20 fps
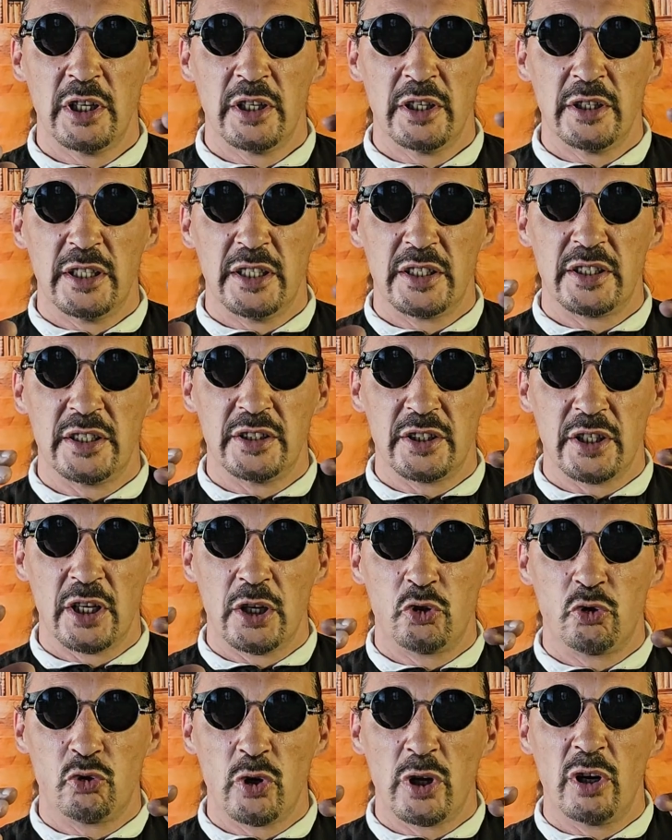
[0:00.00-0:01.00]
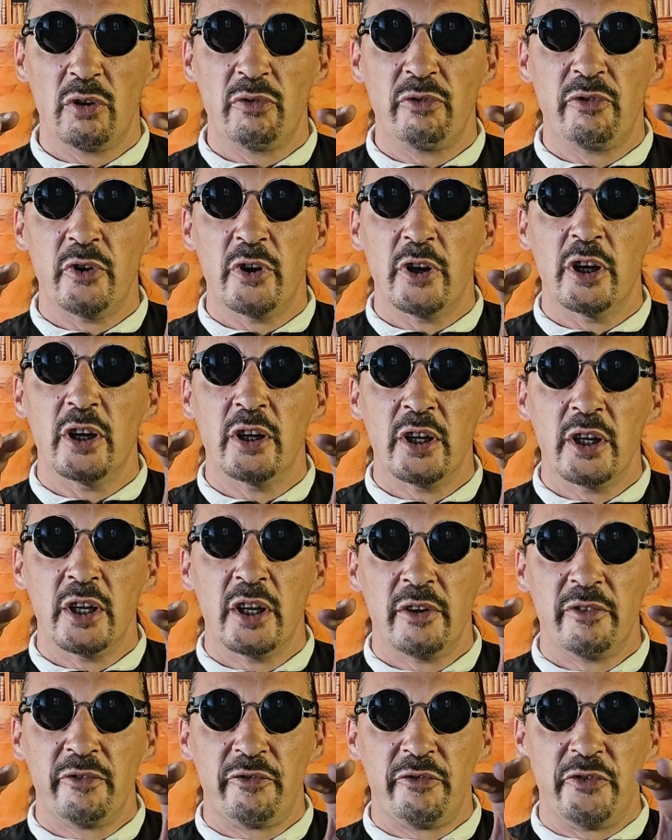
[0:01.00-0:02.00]
This is a drill for
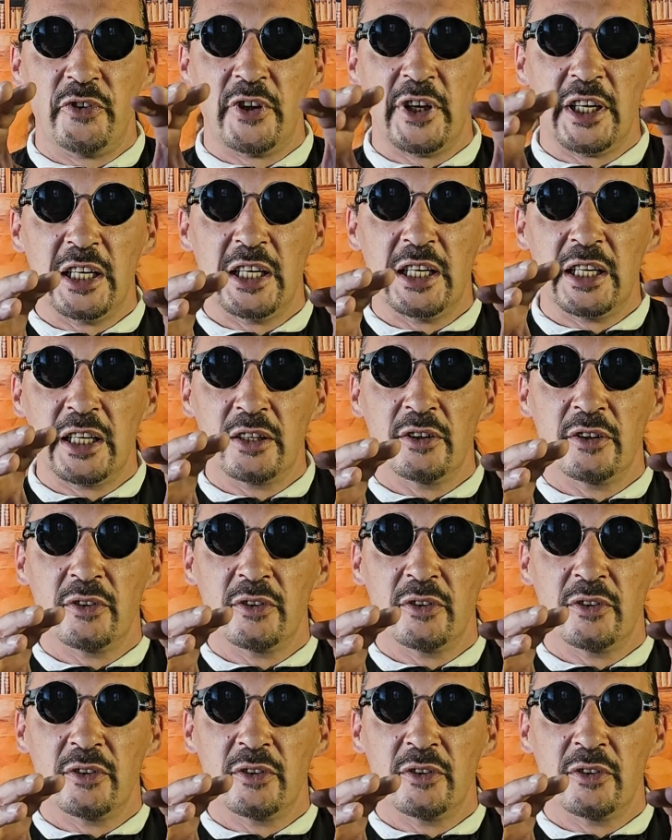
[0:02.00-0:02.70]
feeling the